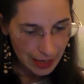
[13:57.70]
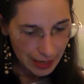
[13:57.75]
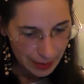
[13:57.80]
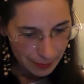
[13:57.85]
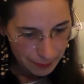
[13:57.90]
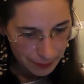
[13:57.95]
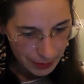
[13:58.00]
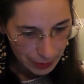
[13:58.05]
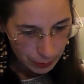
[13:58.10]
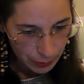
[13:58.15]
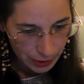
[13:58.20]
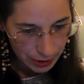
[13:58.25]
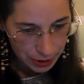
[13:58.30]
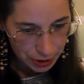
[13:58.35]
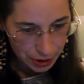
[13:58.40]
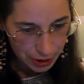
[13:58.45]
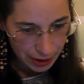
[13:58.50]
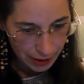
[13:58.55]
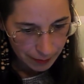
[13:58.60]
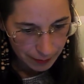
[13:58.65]
Question
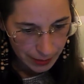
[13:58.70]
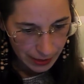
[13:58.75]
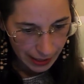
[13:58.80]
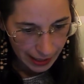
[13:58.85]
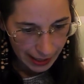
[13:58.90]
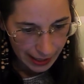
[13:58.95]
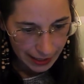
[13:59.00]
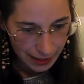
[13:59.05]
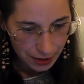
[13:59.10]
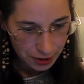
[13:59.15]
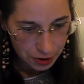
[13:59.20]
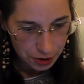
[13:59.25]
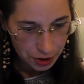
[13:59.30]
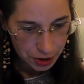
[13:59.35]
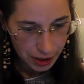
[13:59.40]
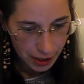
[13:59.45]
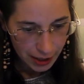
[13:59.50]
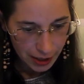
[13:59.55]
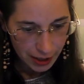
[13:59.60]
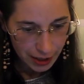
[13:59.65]
number eight,
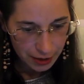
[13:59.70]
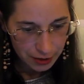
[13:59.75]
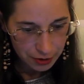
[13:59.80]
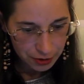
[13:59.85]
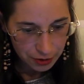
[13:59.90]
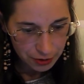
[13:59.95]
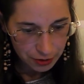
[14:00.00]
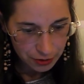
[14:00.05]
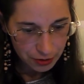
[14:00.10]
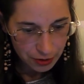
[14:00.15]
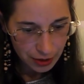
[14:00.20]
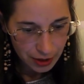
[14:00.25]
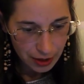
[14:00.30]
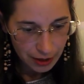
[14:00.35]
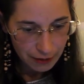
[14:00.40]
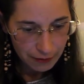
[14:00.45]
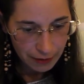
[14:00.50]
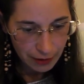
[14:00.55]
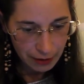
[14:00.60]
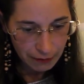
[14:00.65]
share a new
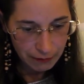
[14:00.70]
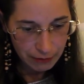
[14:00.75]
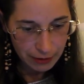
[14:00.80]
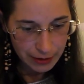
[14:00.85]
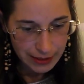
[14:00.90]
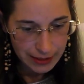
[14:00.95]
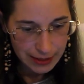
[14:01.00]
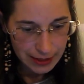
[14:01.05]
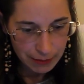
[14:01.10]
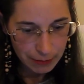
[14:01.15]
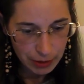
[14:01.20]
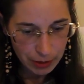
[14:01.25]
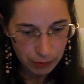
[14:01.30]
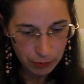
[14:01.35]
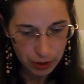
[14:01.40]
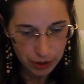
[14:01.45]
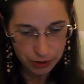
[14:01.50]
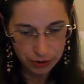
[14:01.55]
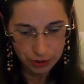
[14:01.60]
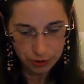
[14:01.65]
favorite Slimming World
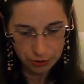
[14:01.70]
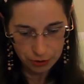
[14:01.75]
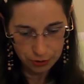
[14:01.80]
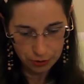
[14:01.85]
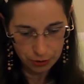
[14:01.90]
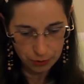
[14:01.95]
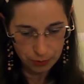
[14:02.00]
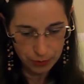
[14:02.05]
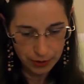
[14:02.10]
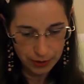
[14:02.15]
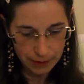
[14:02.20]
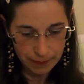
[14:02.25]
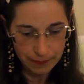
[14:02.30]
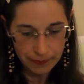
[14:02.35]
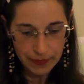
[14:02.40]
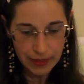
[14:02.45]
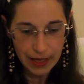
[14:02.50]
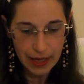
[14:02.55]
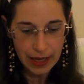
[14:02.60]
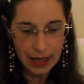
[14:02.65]
YouTuber.
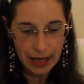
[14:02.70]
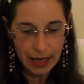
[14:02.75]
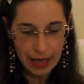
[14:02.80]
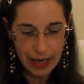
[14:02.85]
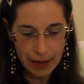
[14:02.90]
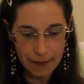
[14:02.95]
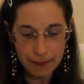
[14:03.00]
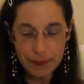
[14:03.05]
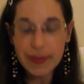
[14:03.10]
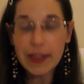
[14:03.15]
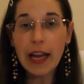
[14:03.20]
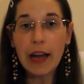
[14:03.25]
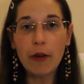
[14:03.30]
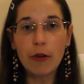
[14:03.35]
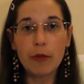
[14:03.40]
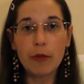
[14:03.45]
That would be